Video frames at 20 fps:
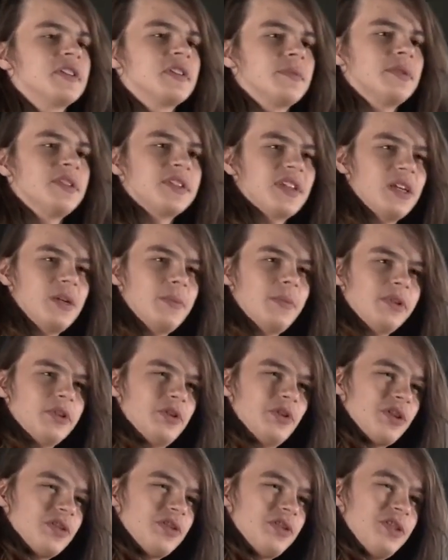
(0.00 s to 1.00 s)
isn't able to
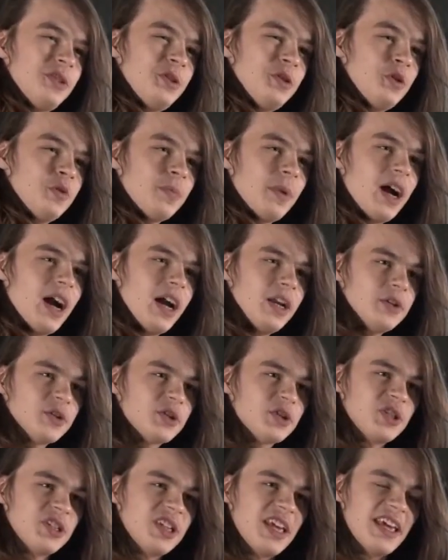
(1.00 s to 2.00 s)
consume
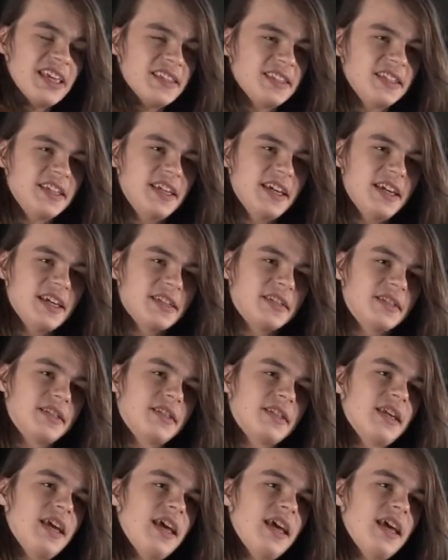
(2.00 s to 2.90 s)
hydrogen as a gas,